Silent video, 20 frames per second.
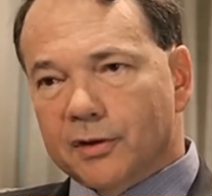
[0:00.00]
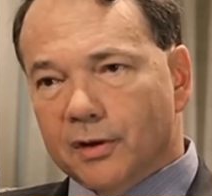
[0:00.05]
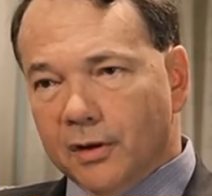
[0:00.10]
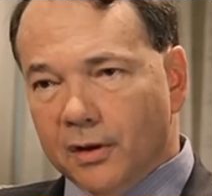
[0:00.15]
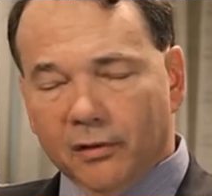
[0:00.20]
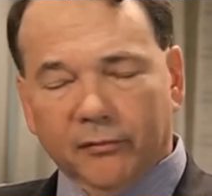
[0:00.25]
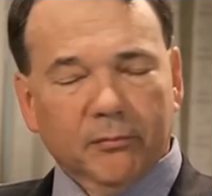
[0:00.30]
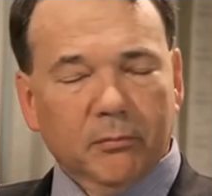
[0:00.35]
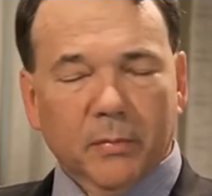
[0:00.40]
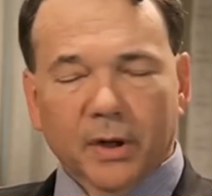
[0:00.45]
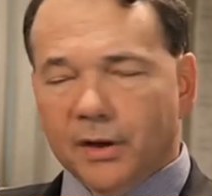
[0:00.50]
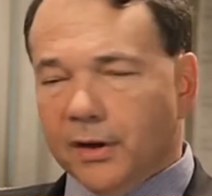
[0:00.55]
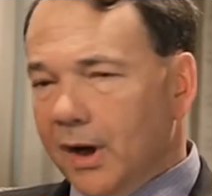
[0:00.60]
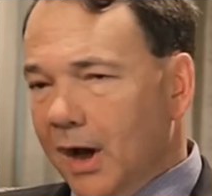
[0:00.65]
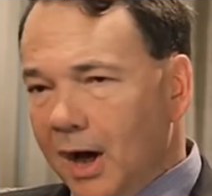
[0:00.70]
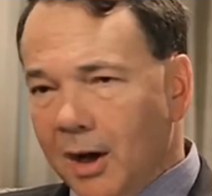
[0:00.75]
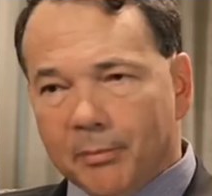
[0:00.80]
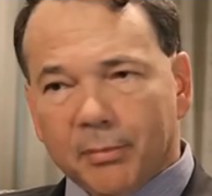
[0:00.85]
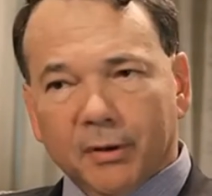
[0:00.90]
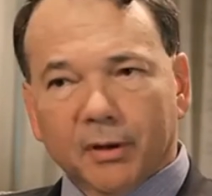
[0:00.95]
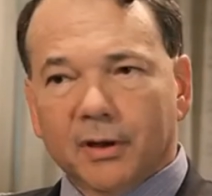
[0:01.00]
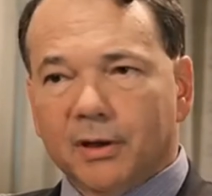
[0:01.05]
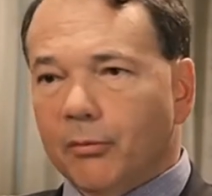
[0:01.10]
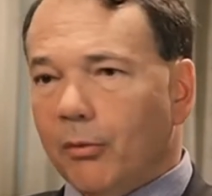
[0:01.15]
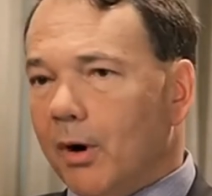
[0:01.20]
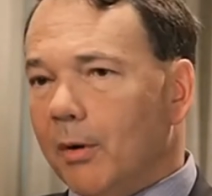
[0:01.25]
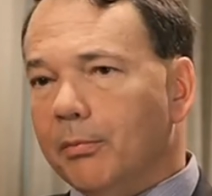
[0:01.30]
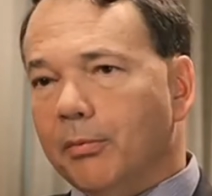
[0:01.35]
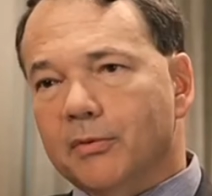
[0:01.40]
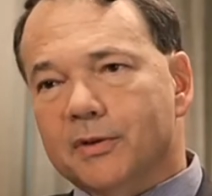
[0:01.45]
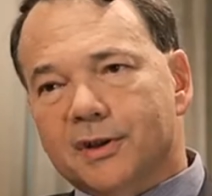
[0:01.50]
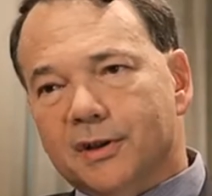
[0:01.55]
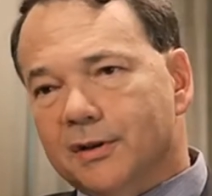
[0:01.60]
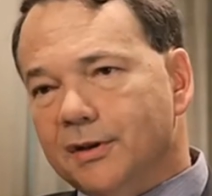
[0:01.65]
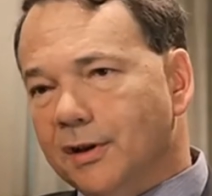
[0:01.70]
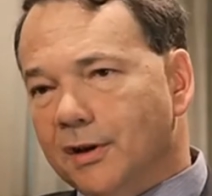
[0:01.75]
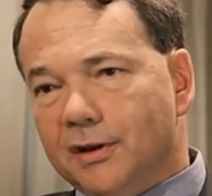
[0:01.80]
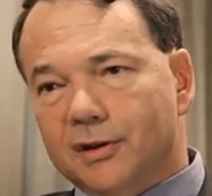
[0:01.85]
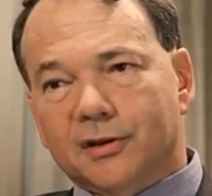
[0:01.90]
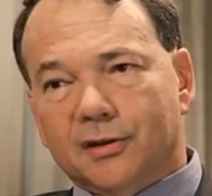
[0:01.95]
of monopoly
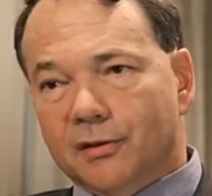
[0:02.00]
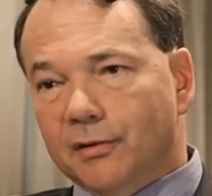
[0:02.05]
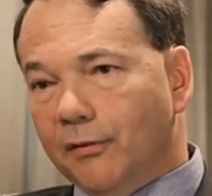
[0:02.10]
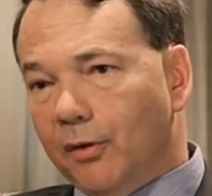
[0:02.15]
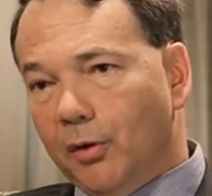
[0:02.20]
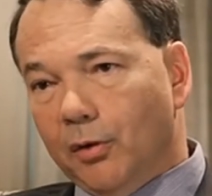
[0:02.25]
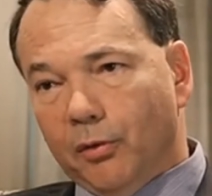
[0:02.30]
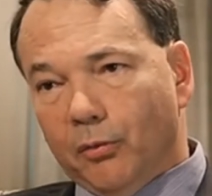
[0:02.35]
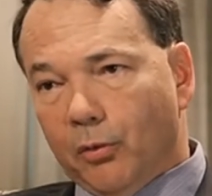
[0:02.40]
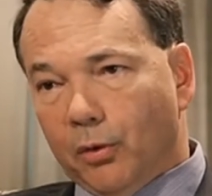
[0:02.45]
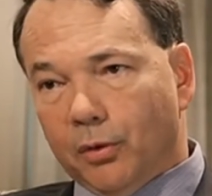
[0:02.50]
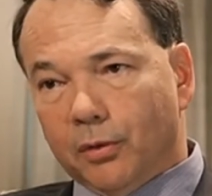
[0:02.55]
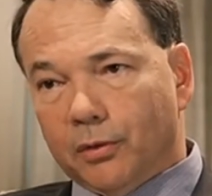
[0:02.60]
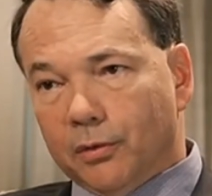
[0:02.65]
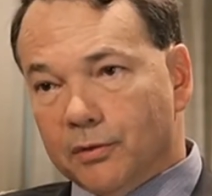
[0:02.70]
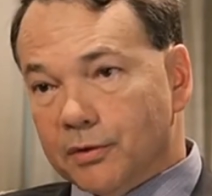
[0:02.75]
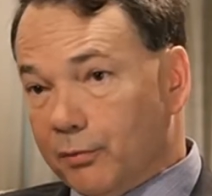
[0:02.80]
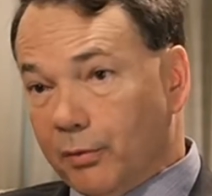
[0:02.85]
representation of all the workers,